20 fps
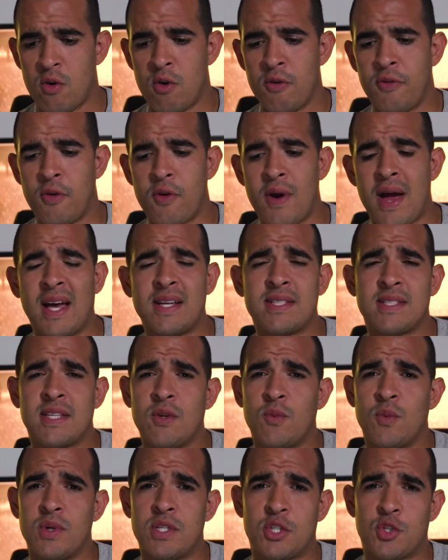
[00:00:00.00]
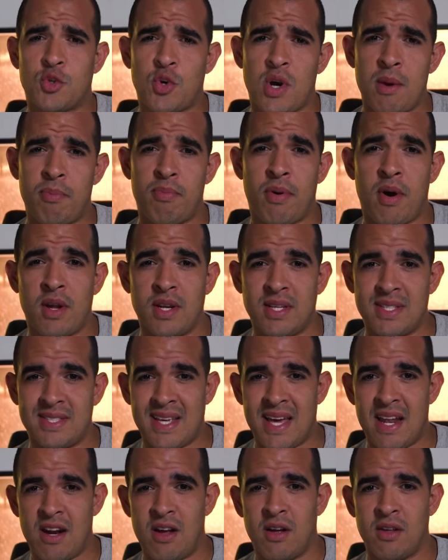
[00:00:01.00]
know if you're asking which tripod is
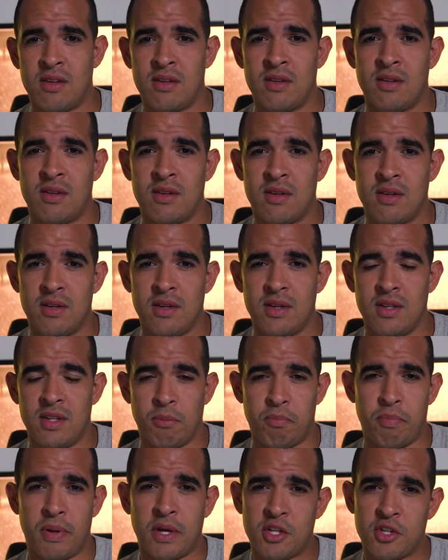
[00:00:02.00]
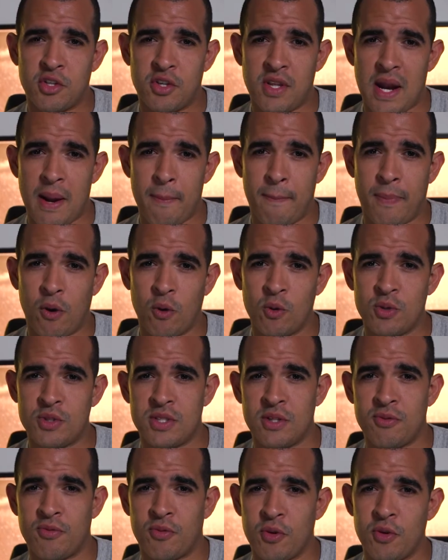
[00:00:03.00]
that on the picture that I
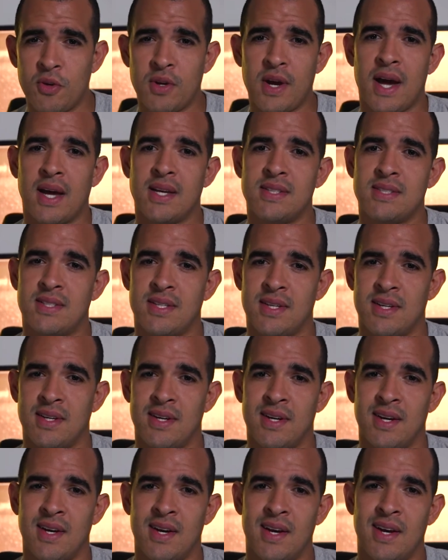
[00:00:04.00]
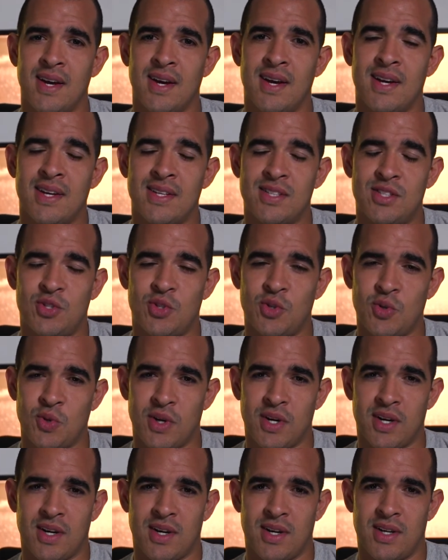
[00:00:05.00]
posted for you guys to
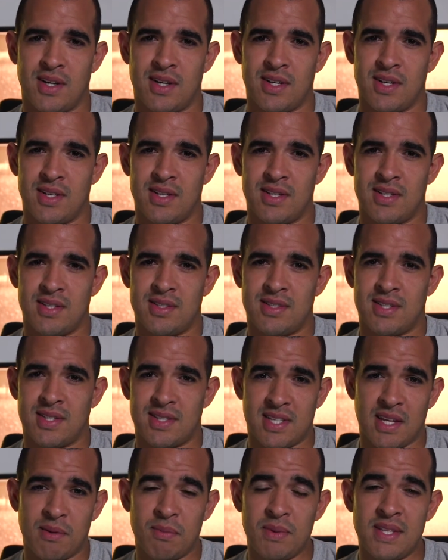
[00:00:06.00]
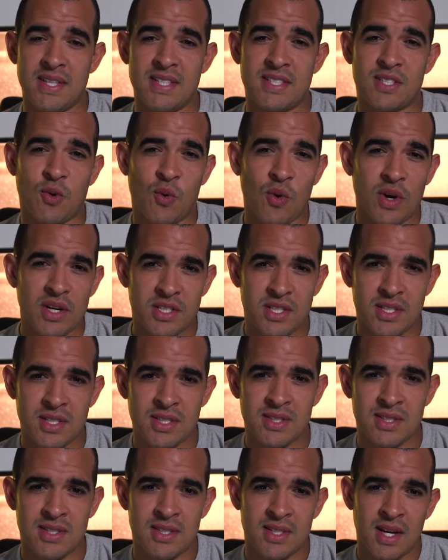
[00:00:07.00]
send me these
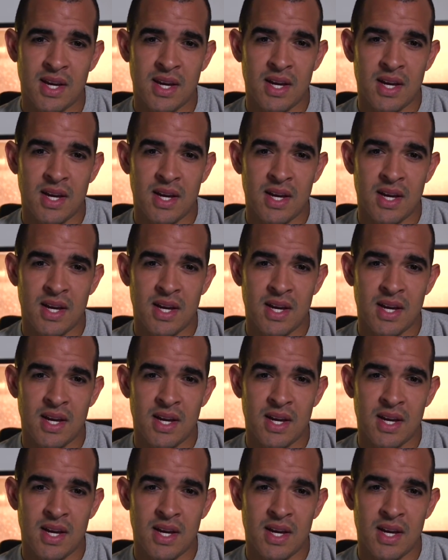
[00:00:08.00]
questions.